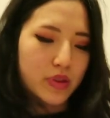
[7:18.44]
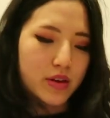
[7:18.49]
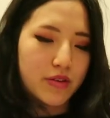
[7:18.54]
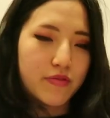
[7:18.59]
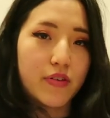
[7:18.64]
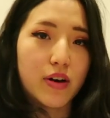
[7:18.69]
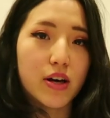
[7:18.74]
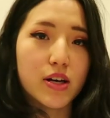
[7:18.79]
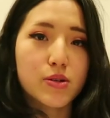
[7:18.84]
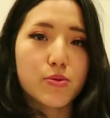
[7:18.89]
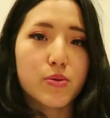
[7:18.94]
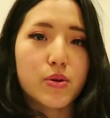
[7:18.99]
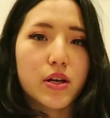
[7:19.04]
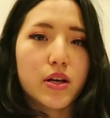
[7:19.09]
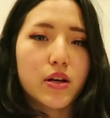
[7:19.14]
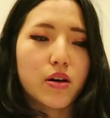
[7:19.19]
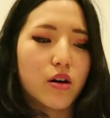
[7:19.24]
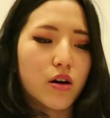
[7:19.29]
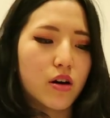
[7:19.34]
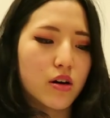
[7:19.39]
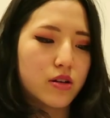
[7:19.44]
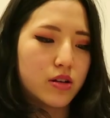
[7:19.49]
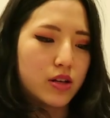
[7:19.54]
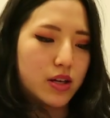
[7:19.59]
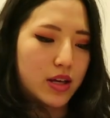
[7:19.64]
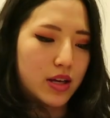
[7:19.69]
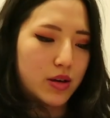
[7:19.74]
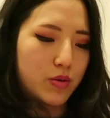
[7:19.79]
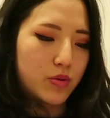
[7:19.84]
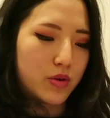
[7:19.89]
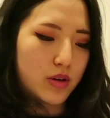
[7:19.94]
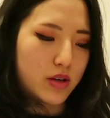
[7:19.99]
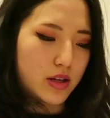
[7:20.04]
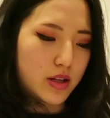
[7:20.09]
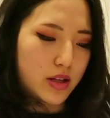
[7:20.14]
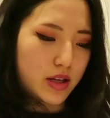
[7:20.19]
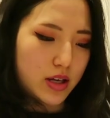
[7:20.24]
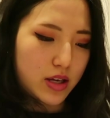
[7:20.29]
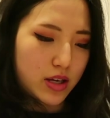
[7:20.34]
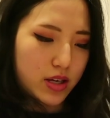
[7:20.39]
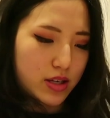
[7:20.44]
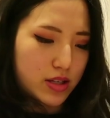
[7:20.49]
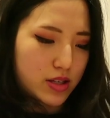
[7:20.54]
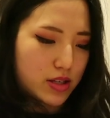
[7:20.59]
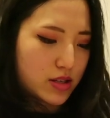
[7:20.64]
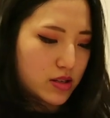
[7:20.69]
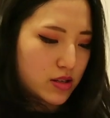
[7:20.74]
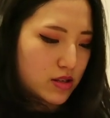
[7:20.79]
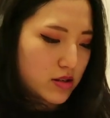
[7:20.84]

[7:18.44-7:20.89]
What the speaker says: The first one I got these.